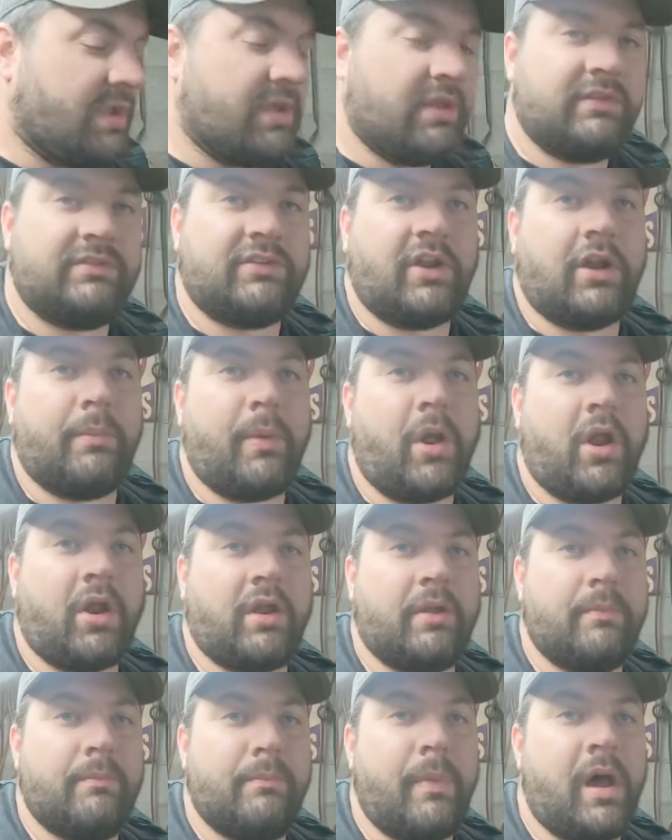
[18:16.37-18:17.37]
start
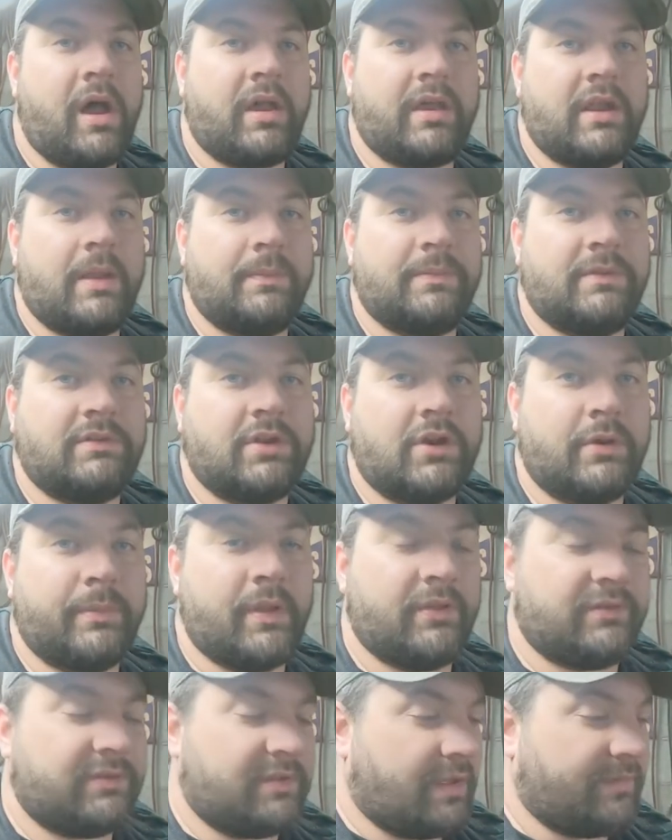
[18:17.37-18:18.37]
mocking up the turbo
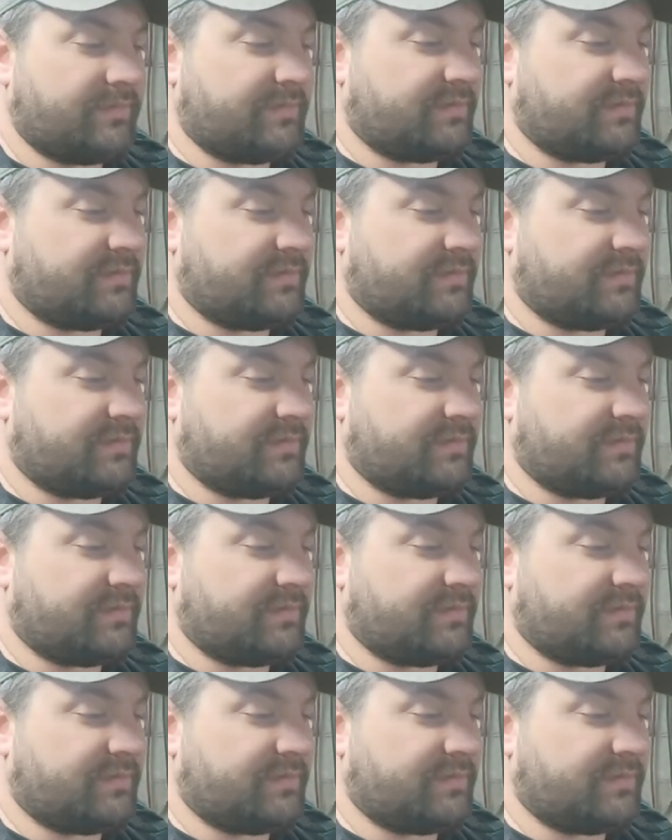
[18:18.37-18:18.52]
stuff.